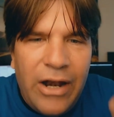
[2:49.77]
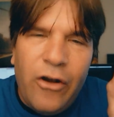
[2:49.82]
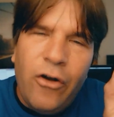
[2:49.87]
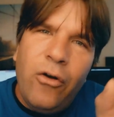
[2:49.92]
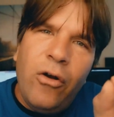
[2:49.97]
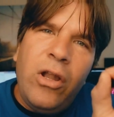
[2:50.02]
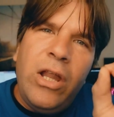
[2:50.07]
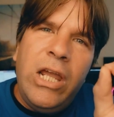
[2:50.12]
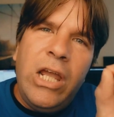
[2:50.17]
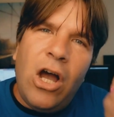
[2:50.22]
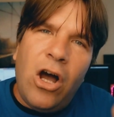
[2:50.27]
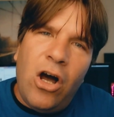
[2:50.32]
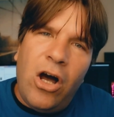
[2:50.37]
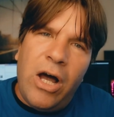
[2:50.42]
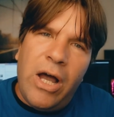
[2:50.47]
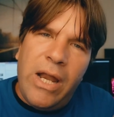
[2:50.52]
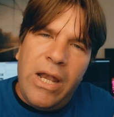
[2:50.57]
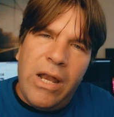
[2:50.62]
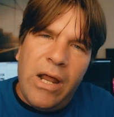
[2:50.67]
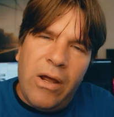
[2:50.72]
And early
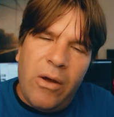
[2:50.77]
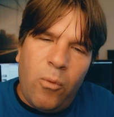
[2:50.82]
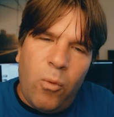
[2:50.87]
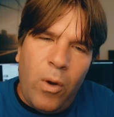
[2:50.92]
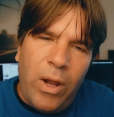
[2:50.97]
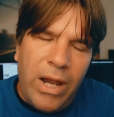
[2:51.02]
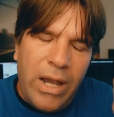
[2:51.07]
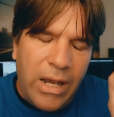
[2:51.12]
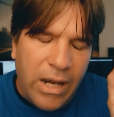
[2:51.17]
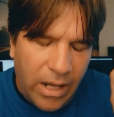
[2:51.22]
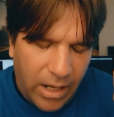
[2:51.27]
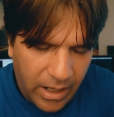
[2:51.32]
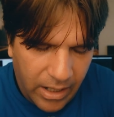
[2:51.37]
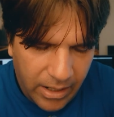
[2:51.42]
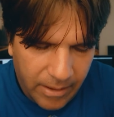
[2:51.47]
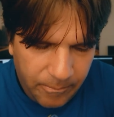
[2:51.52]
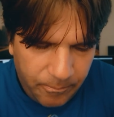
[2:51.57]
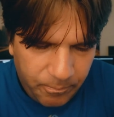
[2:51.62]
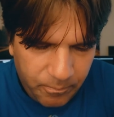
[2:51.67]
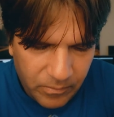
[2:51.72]
on, when
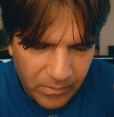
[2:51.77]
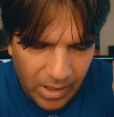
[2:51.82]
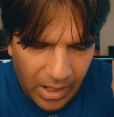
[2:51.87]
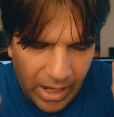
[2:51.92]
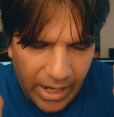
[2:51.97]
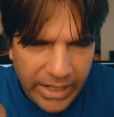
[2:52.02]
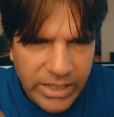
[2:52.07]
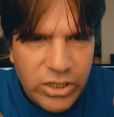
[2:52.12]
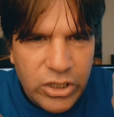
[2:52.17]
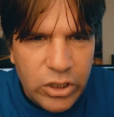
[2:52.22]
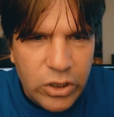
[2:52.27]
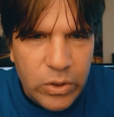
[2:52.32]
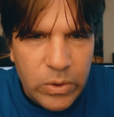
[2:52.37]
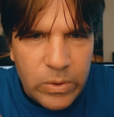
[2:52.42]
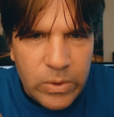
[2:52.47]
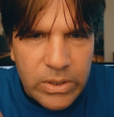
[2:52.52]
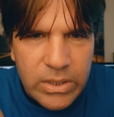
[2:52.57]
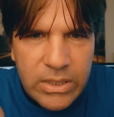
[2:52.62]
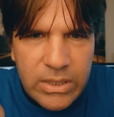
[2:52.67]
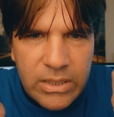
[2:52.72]

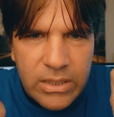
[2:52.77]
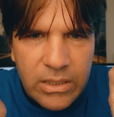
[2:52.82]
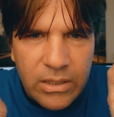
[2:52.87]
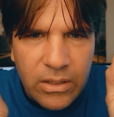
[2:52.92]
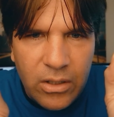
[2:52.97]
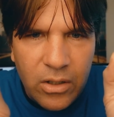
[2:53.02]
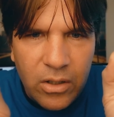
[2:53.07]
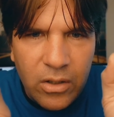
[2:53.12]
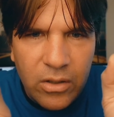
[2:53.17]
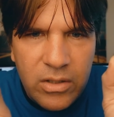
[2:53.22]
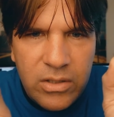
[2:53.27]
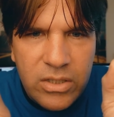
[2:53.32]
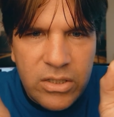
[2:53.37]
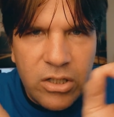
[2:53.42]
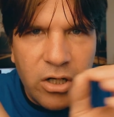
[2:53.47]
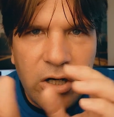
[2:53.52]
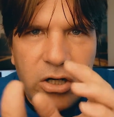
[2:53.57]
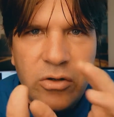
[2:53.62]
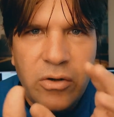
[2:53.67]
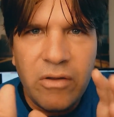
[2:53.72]
iTunes
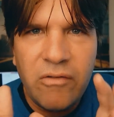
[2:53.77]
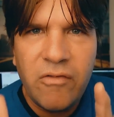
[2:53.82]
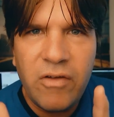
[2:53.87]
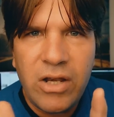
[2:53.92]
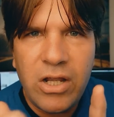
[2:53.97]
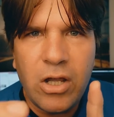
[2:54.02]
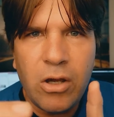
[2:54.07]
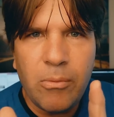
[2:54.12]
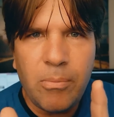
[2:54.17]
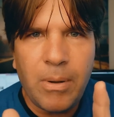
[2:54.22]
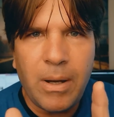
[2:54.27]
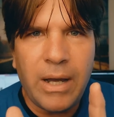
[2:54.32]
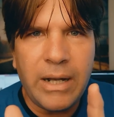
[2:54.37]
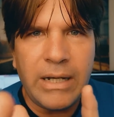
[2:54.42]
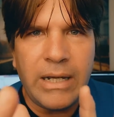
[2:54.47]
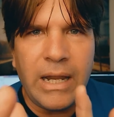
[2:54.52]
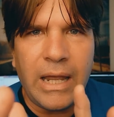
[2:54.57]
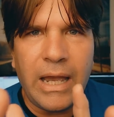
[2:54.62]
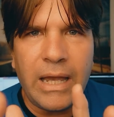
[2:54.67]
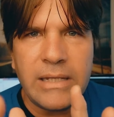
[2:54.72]
started doing video
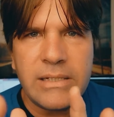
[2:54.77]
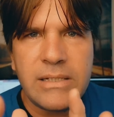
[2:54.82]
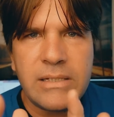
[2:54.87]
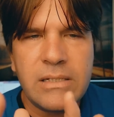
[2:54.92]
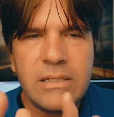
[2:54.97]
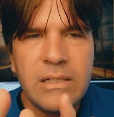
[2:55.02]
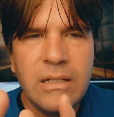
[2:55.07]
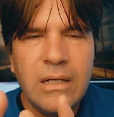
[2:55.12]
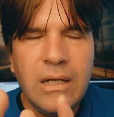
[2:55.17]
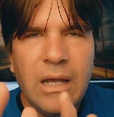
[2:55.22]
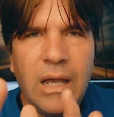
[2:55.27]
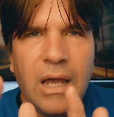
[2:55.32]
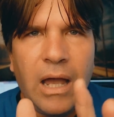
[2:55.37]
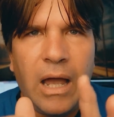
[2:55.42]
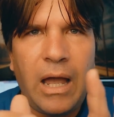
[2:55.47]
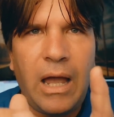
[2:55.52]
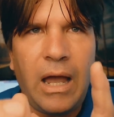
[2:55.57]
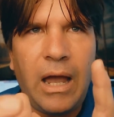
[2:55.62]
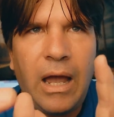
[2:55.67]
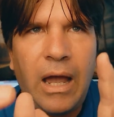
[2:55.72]
podcasts,
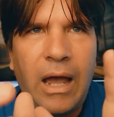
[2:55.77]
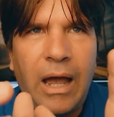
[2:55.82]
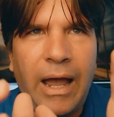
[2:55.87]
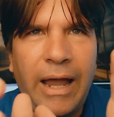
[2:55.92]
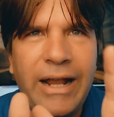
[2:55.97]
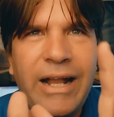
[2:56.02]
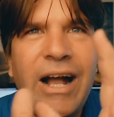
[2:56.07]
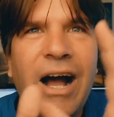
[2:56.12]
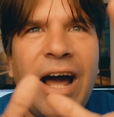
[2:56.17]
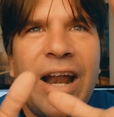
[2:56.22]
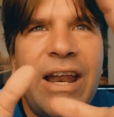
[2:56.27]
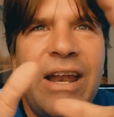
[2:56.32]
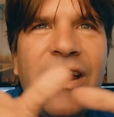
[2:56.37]
I got